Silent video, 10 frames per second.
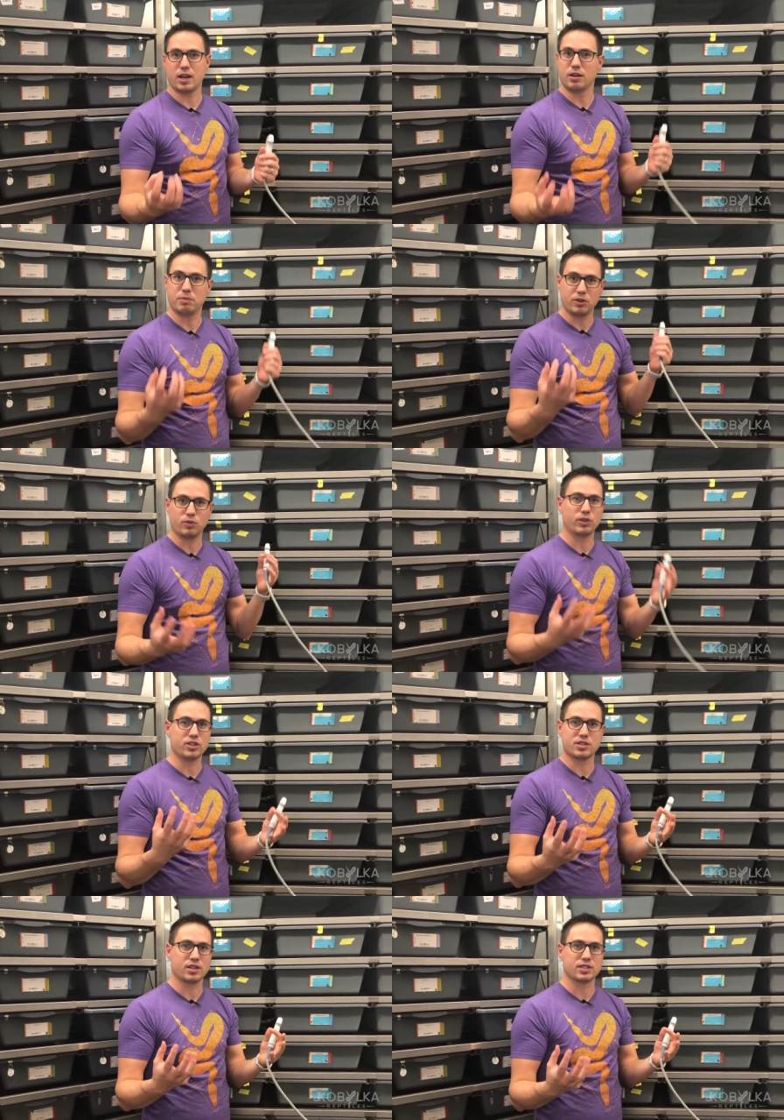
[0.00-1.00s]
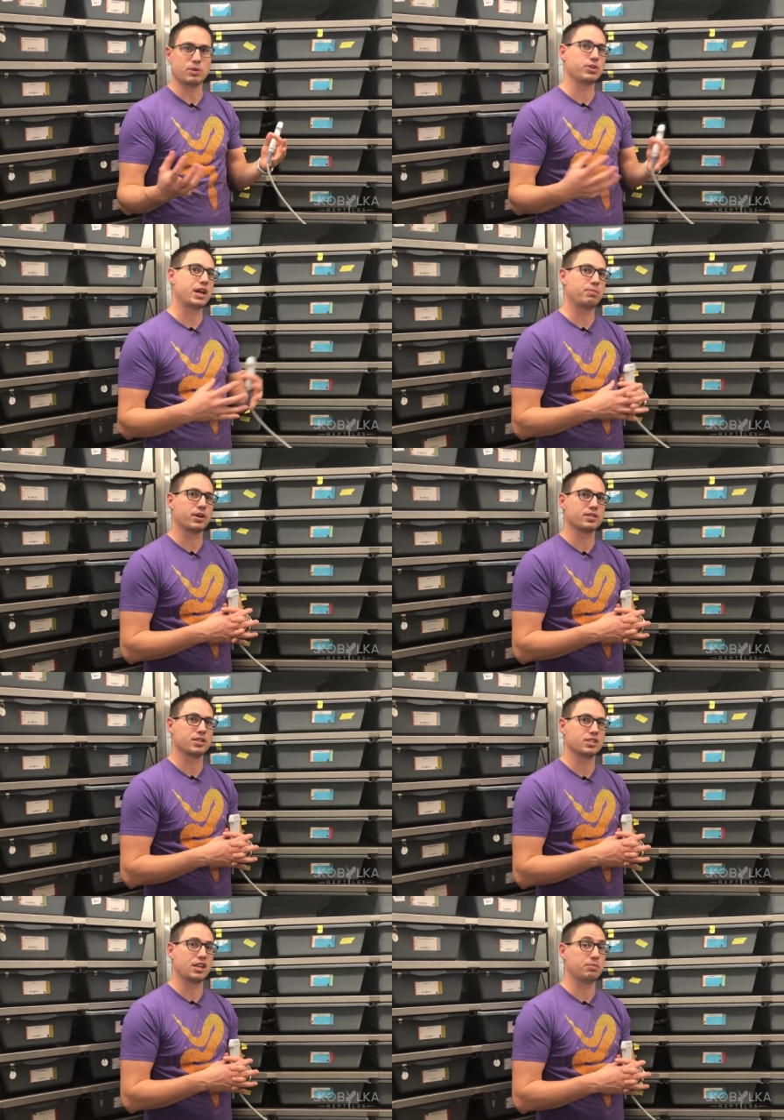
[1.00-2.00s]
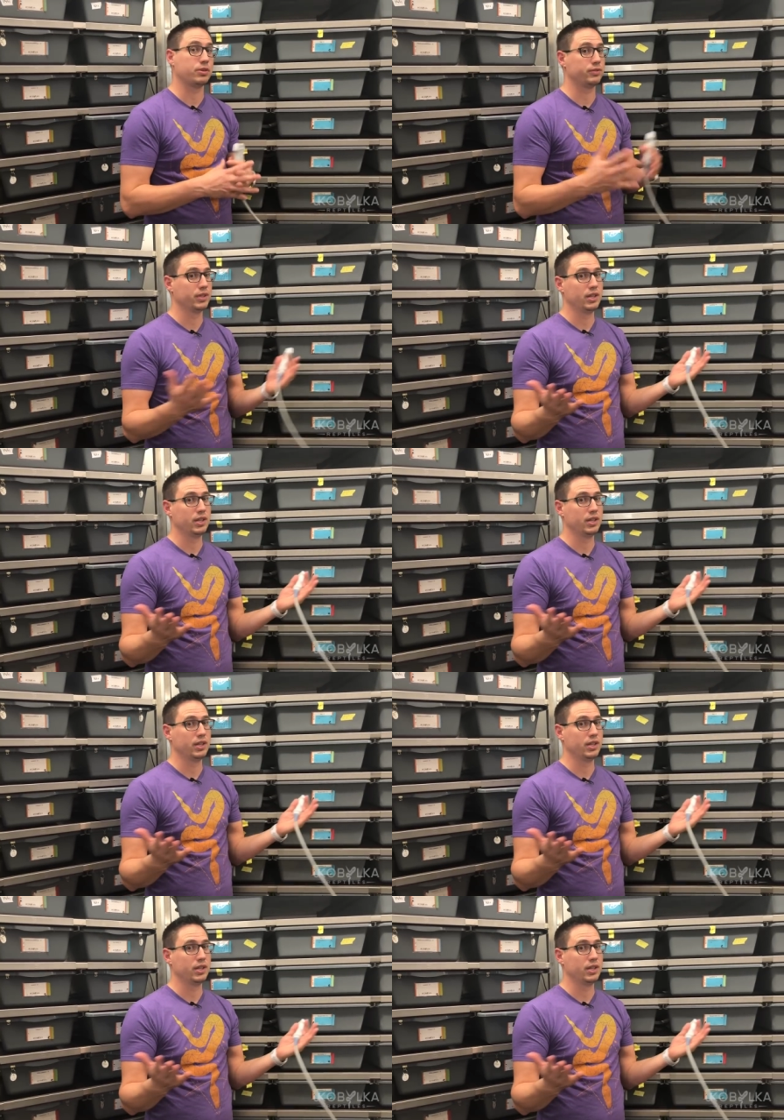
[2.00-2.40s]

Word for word: It'd be really interesting to see what that brings to the table.